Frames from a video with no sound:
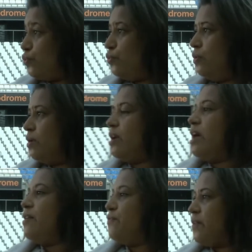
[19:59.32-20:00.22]

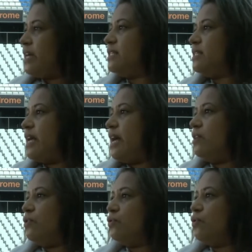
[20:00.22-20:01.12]
Therefore, in
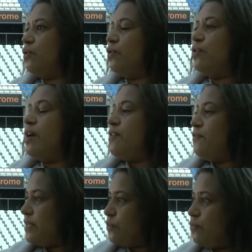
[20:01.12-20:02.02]
hindsight, what
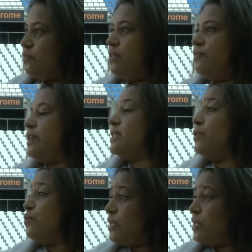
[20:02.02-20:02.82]
I would say is